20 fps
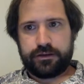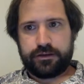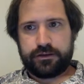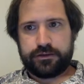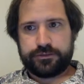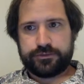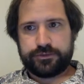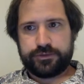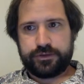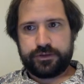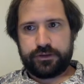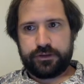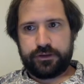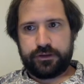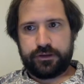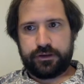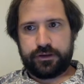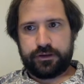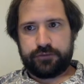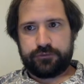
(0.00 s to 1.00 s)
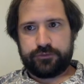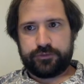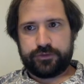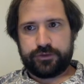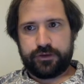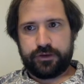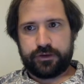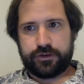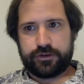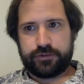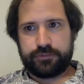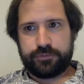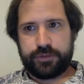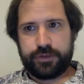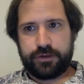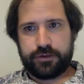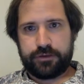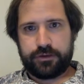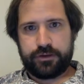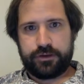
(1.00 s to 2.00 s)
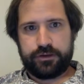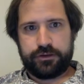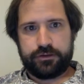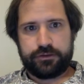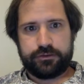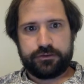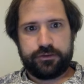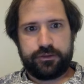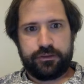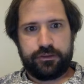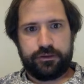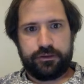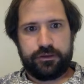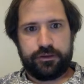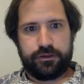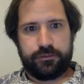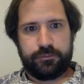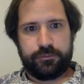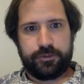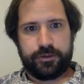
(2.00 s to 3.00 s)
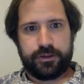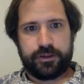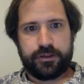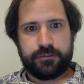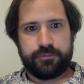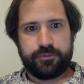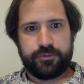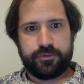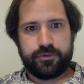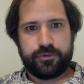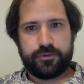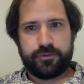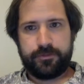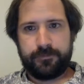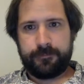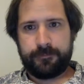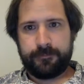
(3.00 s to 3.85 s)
as I kind of talked about in the paper,